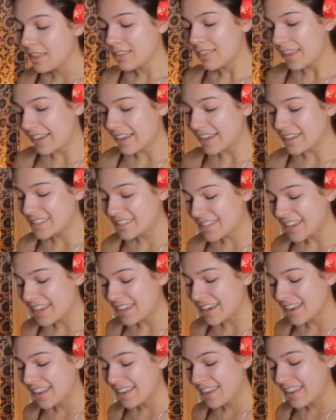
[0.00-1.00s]
Like I
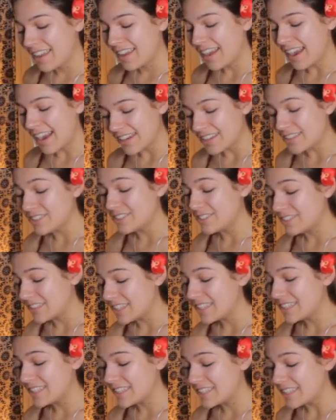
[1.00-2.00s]
said, I
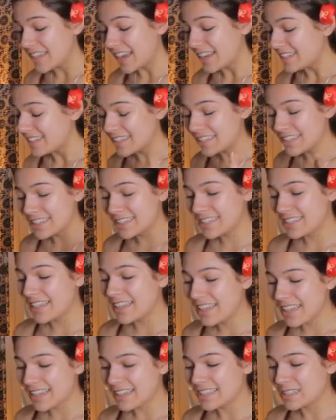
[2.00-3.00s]
didn't
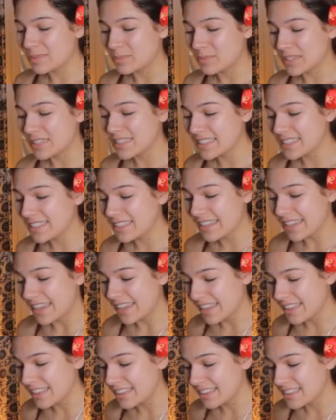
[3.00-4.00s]
see it
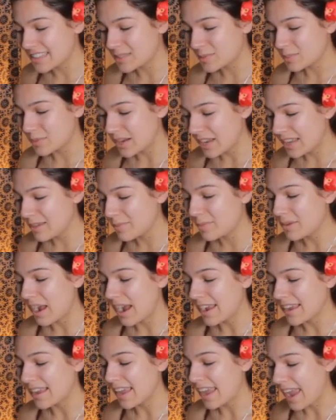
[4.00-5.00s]
explicitly in the spread, but
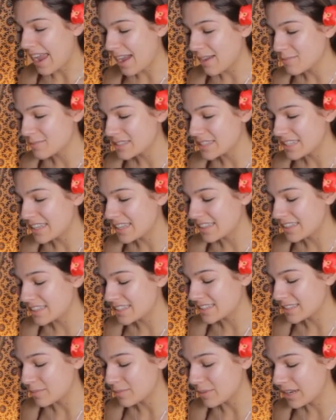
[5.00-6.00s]
I am seeing
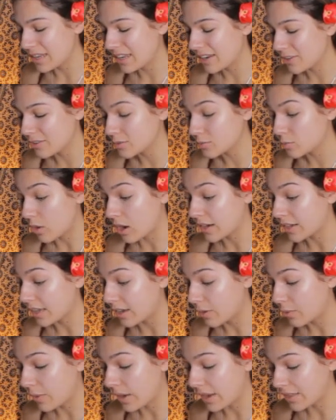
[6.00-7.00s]
that somebody here is
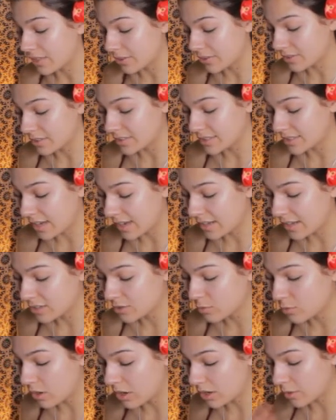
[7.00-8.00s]
walking away. They're deciding
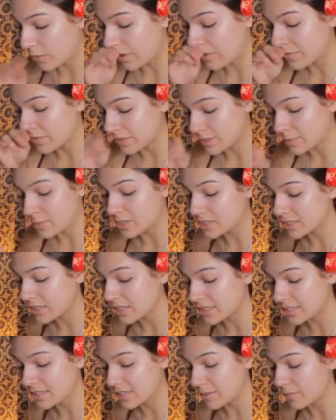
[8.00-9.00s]
to walk away from this person
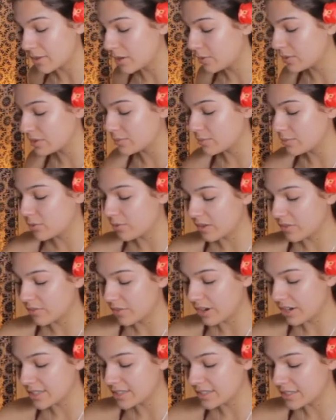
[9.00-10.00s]
because somebody was moving
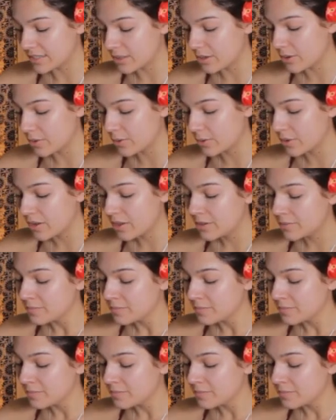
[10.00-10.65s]
very slow.